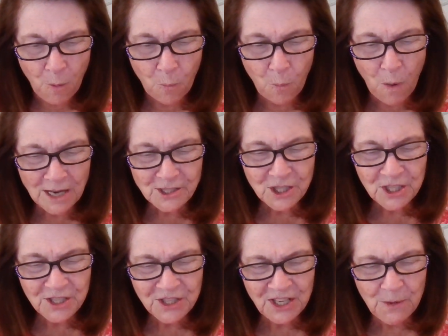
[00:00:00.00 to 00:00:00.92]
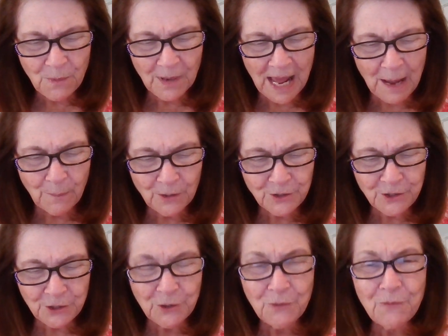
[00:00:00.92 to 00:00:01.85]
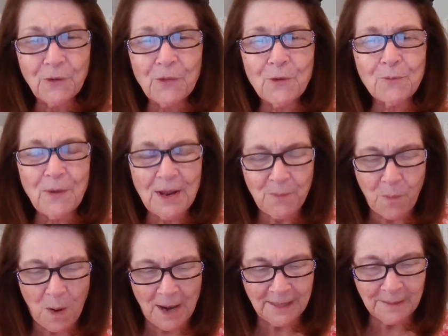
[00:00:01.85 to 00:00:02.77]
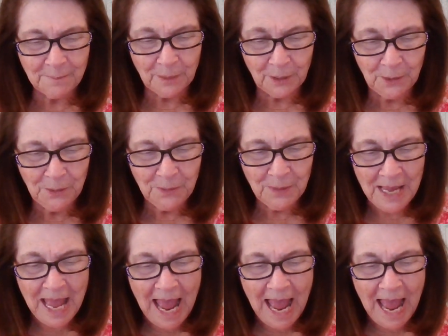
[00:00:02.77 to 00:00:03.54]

Watch and see what I will do for the red, white, and blue.